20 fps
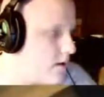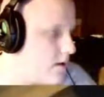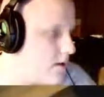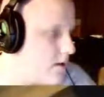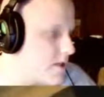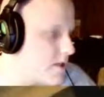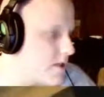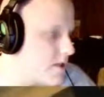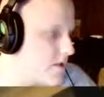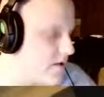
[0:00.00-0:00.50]

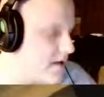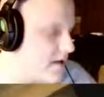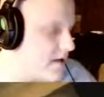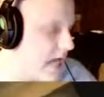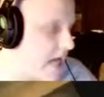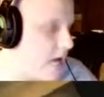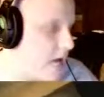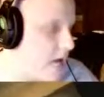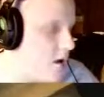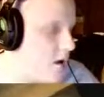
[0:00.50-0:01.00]
So then
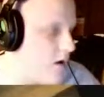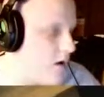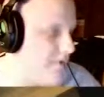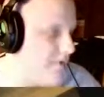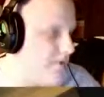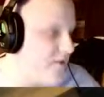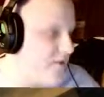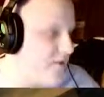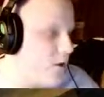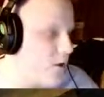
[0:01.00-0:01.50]
now our
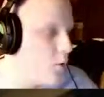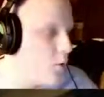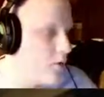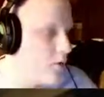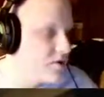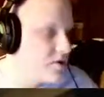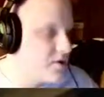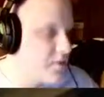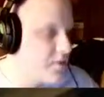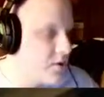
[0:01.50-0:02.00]
Viora
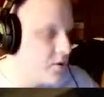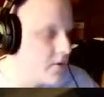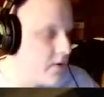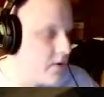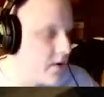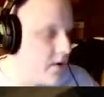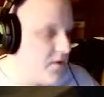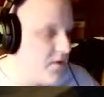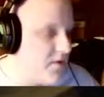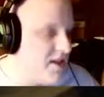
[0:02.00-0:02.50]
Worshipper.
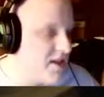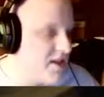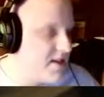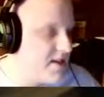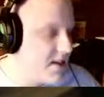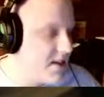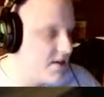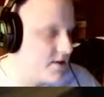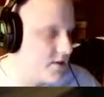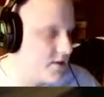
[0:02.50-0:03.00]
Now these
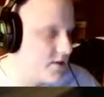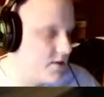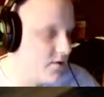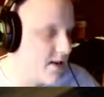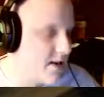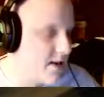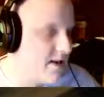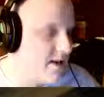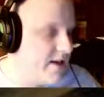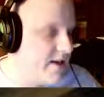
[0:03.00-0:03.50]
things are
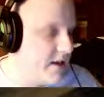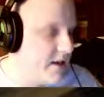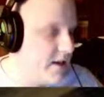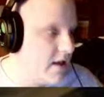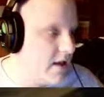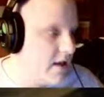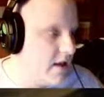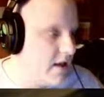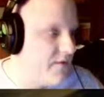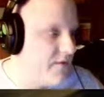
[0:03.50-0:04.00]

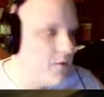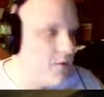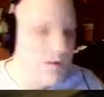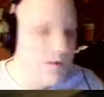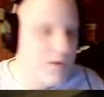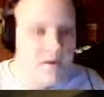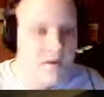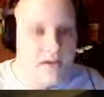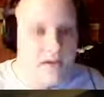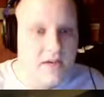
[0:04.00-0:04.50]
crazy. If you
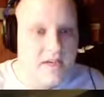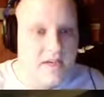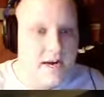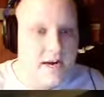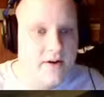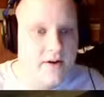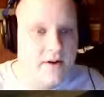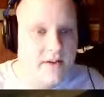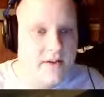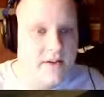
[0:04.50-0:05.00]
built an
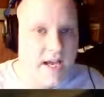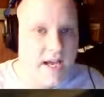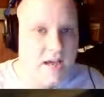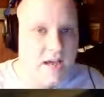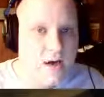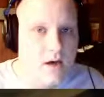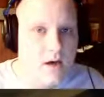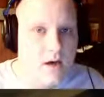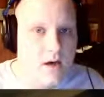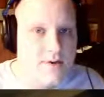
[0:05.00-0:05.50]
entire deck
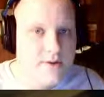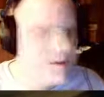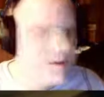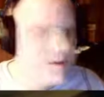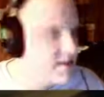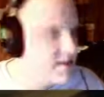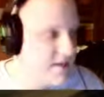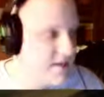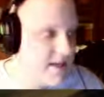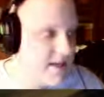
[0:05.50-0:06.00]
on
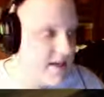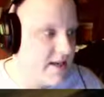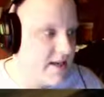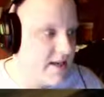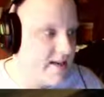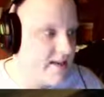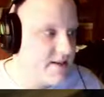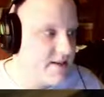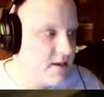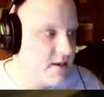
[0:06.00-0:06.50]
just
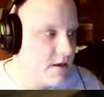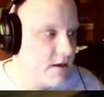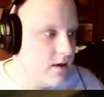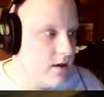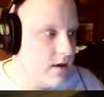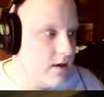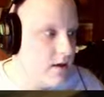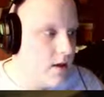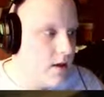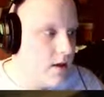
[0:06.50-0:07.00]
these,
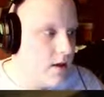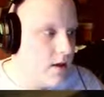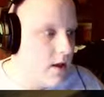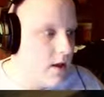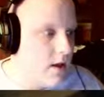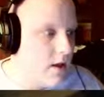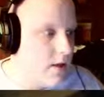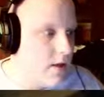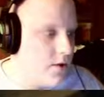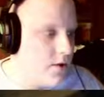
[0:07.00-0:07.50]

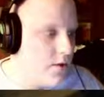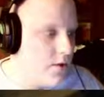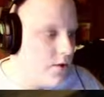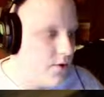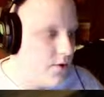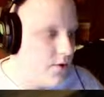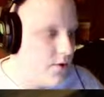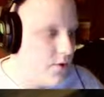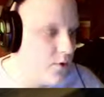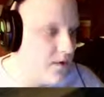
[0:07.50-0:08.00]

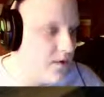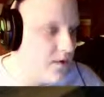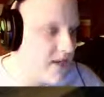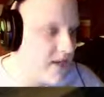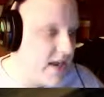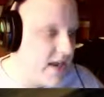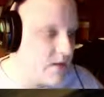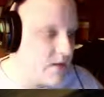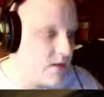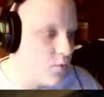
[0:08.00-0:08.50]
your
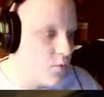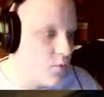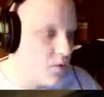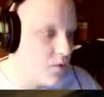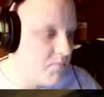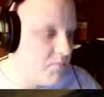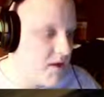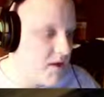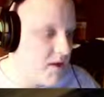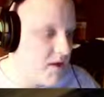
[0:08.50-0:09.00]
deck
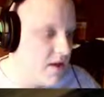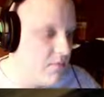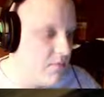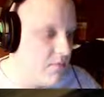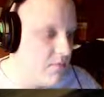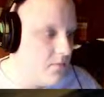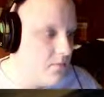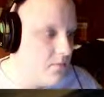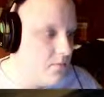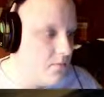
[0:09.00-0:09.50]
would be
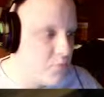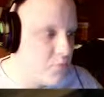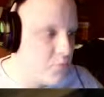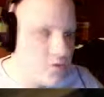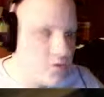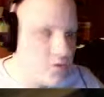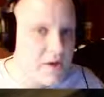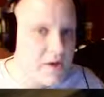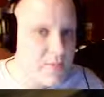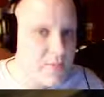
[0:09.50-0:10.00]

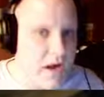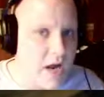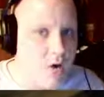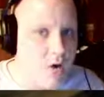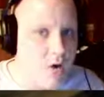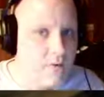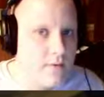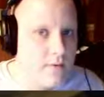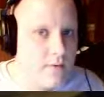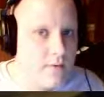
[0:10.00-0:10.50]
pretty
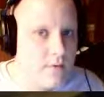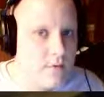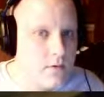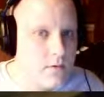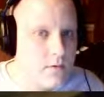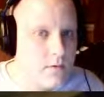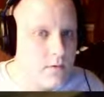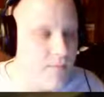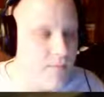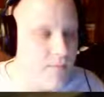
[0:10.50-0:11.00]

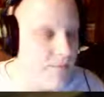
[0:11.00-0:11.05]
powerful.